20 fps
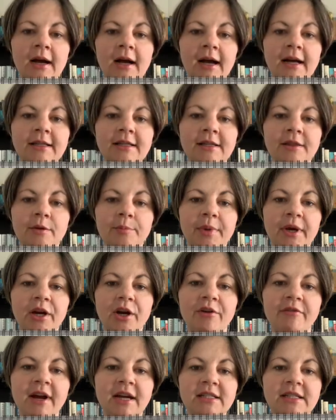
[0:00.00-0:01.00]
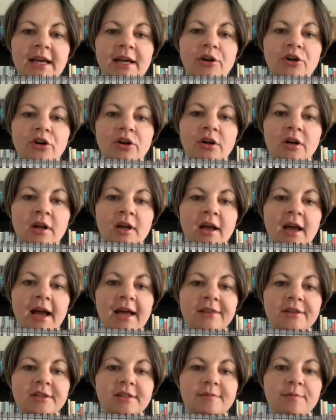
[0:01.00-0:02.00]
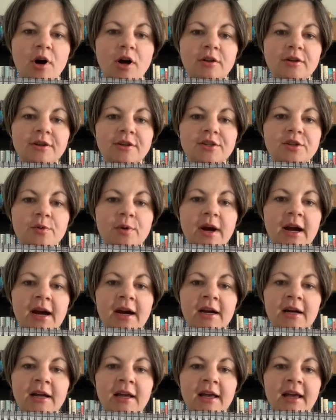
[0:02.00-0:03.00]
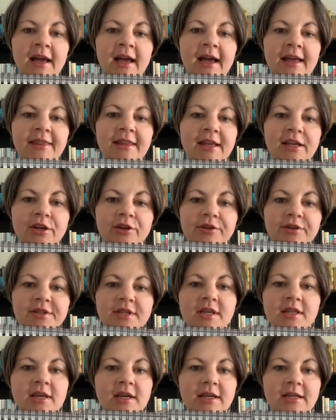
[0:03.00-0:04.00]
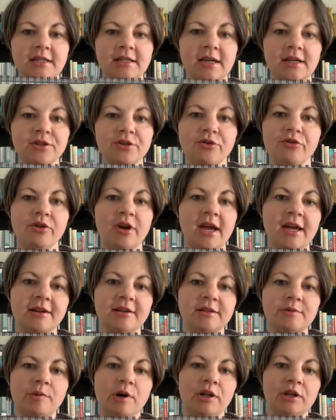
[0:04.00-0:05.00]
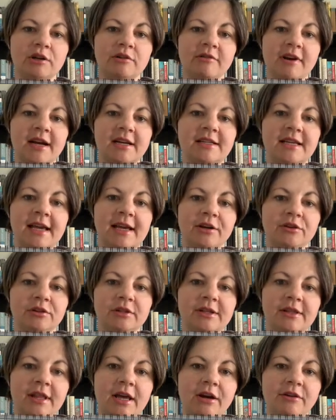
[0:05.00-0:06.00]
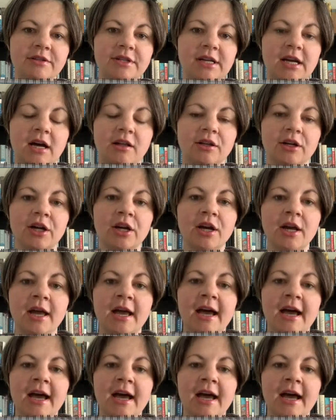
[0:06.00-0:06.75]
I did the bigger rectangle and the smaller square, and then you see that it does create a smaller rectangle in there to color.